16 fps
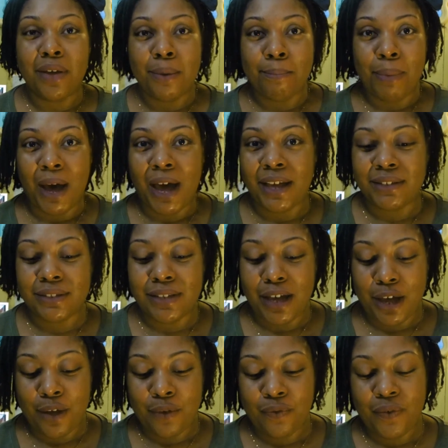and buy
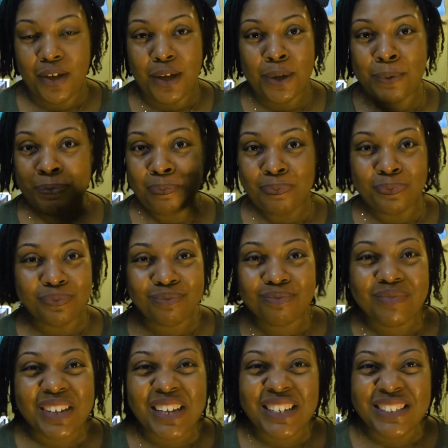stuff um,
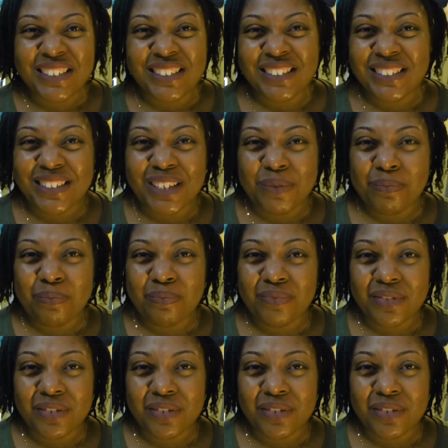it just seemed